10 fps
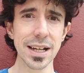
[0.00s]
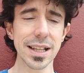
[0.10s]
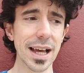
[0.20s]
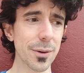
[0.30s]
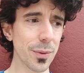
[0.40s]

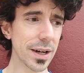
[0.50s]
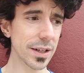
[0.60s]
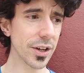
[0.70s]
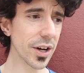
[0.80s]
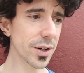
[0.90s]
Like
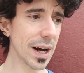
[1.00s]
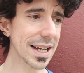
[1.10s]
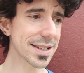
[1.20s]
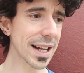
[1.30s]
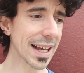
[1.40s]
when,
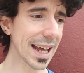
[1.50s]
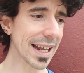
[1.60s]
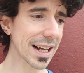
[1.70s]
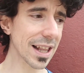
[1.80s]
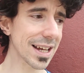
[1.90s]
I started
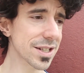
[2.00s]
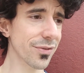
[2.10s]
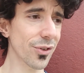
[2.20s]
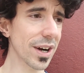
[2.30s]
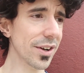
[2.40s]
getting clients
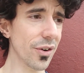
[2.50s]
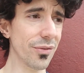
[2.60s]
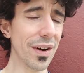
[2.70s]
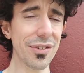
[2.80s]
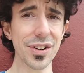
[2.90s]
for, I don't know,
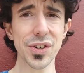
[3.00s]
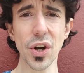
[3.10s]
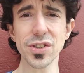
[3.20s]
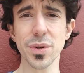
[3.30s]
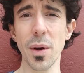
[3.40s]

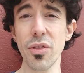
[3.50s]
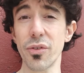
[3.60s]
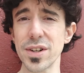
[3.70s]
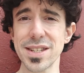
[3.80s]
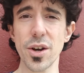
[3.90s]
$500 a month
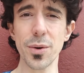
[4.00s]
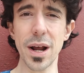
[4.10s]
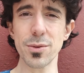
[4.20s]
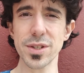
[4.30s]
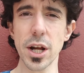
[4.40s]
for SEO when
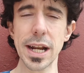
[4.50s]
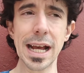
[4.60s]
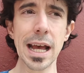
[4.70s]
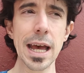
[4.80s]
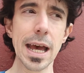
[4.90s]
I was
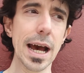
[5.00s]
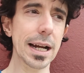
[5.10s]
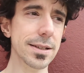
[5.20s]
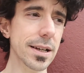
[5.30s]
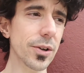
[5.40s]
starting,
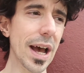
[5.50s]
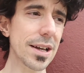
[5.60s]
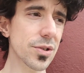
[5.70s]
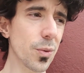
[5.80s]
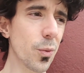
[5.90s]
and I say,
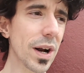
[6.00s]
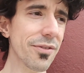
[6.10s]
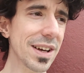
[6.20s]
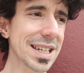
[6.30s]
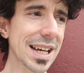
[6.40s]
okay, so what
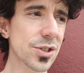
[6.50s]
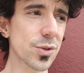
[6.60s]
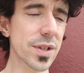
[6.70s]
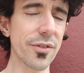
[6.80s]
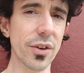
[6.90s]
if I take it
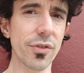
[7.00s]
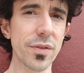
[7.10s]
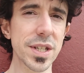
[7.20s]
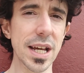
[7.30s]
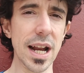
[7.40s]
to
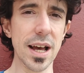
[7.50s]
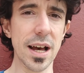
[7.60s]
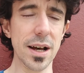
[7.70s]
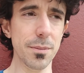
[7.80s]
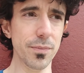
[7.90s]
$750
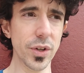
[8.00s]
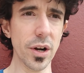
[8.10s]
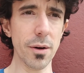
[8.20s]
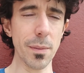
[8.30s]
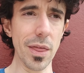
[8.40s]

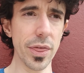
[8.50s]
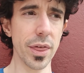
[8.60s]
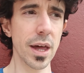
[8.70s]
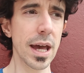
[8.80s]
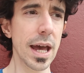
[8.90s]
a month?
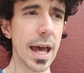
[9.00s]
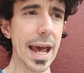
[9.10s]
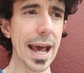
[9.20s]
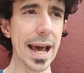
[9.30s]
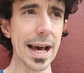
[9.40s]

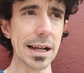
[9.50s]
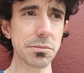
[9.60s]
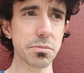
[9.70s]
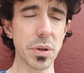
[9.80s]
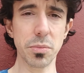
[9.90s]

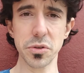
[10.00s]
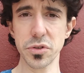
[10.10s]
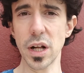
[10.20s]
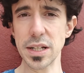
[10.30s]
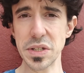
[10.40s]
And people
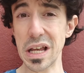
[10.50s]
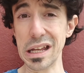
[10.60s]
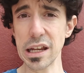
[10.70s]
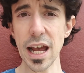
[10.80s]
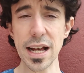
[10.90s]
started
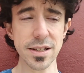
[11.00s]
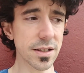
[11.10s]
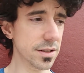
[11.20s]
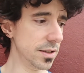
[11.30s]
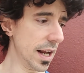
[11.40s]
saying yes,
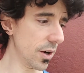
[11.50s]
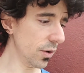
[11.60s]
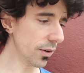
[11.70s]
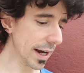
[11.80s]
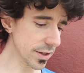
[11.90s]
and now,
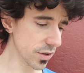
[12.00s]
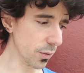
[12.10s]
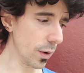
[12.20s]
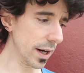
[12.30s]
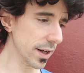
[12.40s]
all right, so
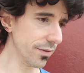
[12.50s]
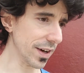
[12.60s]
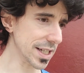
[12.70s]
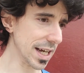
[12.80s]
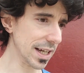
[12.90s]
what if
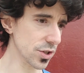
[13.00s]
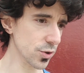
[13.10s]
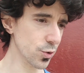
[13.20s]
I take it to